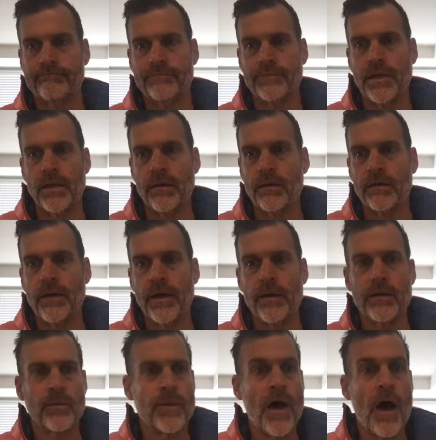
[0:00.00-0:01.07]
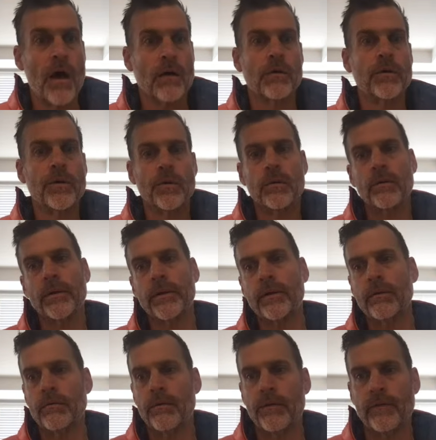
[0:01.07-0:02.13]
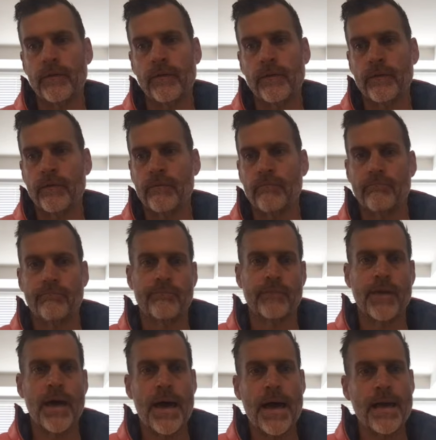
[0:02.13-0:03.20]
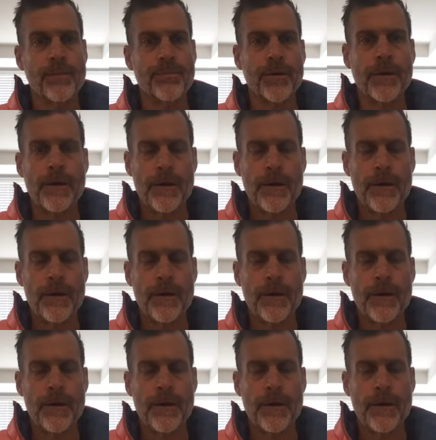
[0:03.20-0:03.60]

held in with hot glue. Like, it's just got hype.